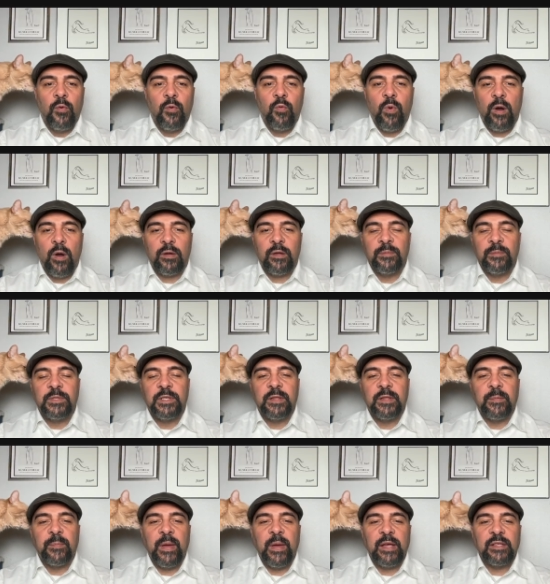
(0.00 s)
Welcome
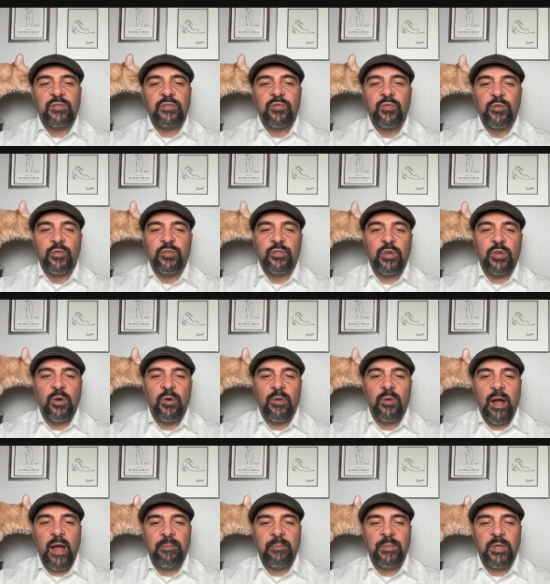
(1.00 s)
to the Pets Rule
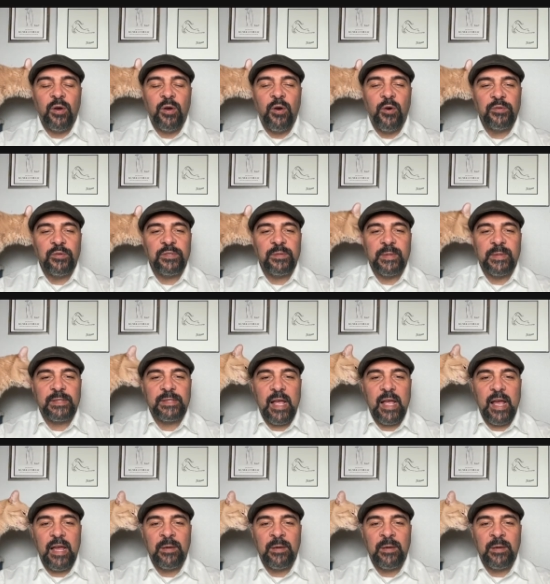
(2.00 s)
Show. I'm your host, Mr.